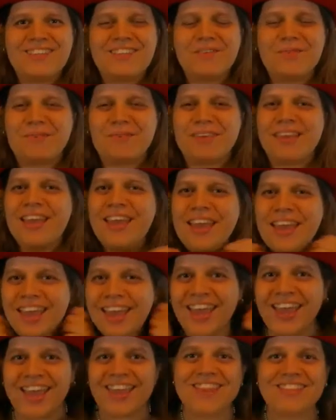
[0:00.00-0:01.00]
to be
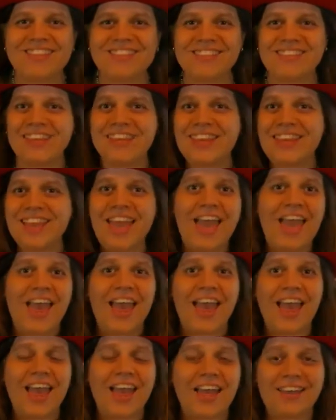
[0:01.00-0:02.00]
in the city
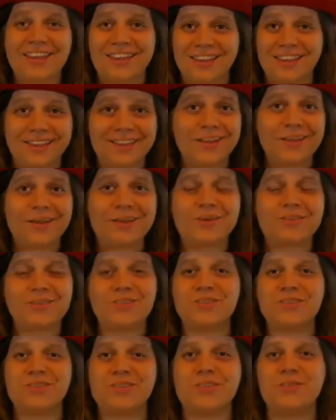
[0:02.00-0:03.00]
and
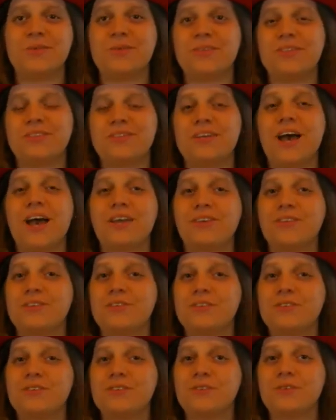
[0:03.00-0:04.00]
closer to his
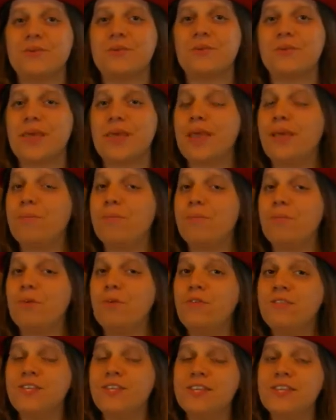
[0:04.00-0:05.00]
doctors. So they move
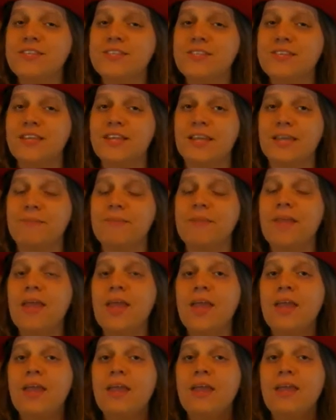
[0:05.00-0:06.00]
to the city.
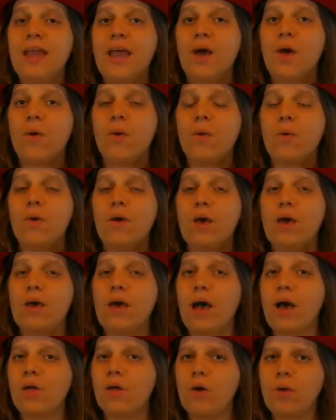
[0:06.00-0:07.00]
Now,
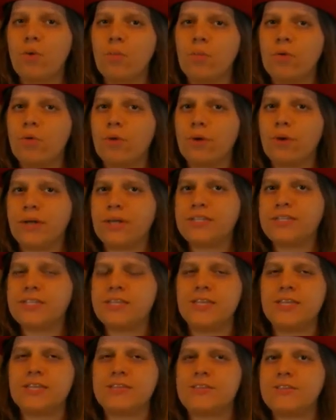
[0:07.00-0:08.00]
I'll go more into
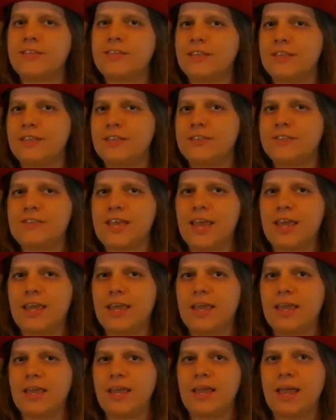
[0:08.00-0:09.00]
this in the
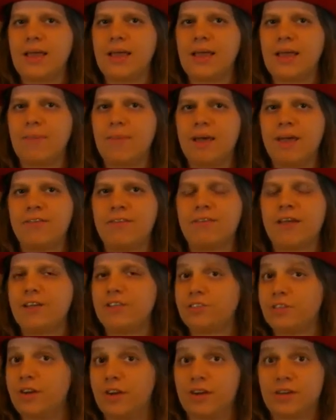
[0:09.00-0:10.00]
setting, and I might have
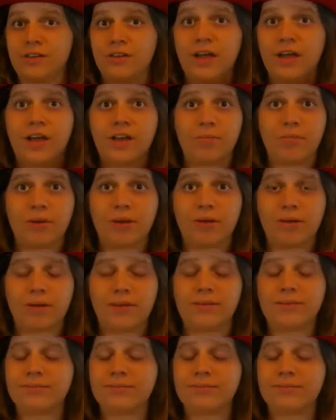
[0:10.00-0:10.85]
actually already talked about it.